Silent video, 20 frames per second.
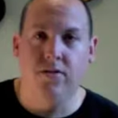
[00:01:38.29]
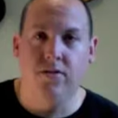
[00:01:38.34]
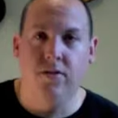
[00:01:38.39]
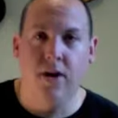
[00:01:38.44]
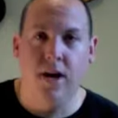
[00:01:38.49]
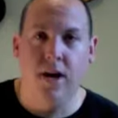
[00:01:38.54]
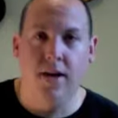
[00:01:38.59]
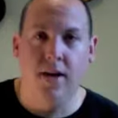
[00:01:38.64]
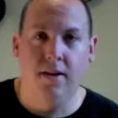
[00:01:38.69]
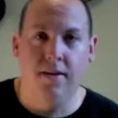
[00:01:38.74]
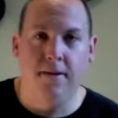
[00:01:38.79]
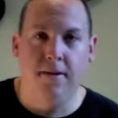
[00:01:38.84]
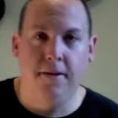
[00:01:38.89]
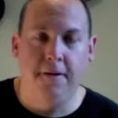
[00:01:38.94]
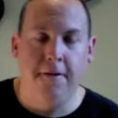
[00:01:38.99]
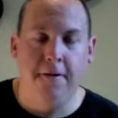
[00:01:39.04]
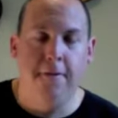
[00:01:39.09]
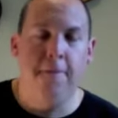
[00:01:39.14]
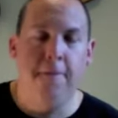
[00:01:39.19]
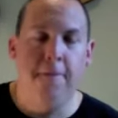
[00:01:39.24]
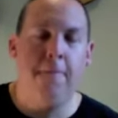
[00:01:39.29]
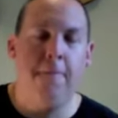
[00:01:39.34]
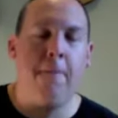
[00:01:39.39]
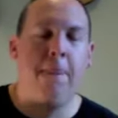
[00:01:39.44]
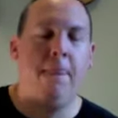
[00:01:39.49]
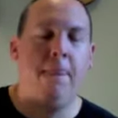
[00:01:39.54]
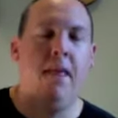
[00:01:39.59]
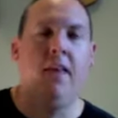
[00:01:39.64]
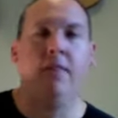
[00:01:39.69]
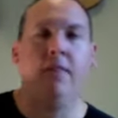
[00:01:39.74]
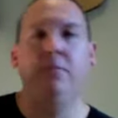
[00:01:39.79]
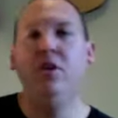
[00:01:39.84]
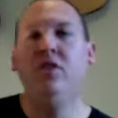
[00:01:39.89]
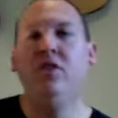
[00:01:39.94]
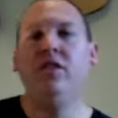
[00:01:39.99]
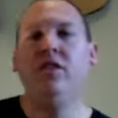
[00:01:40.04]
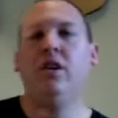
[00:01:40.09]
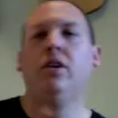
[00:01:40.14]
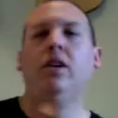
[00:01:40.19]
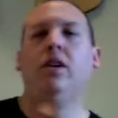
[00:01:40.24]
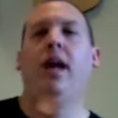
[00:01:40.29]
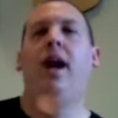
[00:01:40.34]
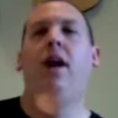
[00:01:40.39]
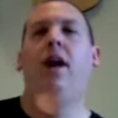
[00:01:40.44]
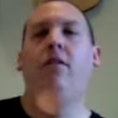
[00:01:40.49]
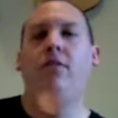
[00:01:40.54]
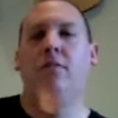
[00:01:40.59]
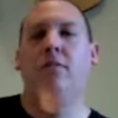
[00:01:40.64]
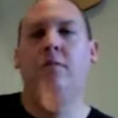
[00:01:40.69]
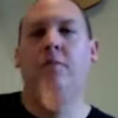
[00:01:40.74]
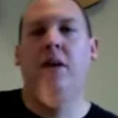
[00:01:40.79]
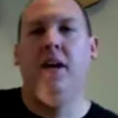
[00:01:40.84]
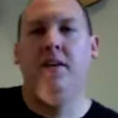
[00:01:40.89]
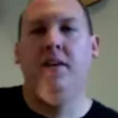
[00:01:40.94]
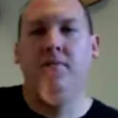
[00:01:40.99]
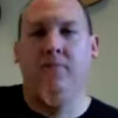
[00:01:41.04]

fret. Now the musical alphabet